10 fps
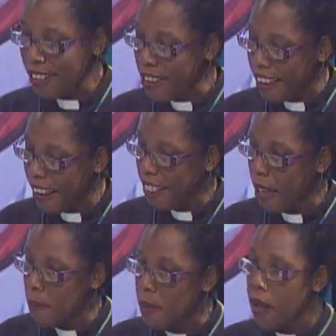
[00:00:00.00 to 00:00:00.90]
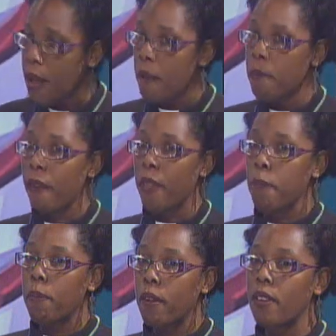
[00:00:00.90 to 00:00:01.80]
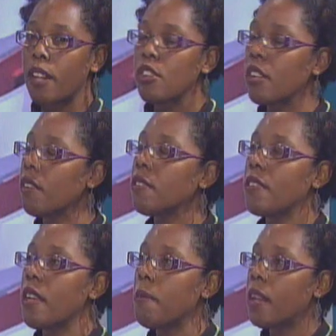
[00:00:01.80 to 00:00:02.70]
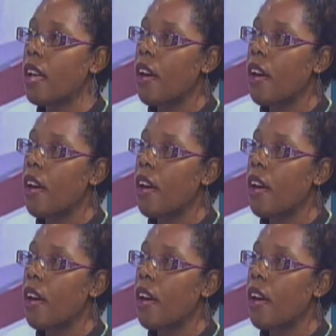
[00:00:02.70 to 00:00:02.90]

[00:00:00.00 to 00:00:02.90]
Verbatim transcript: knocking them. Yes. But their privilege gives them an,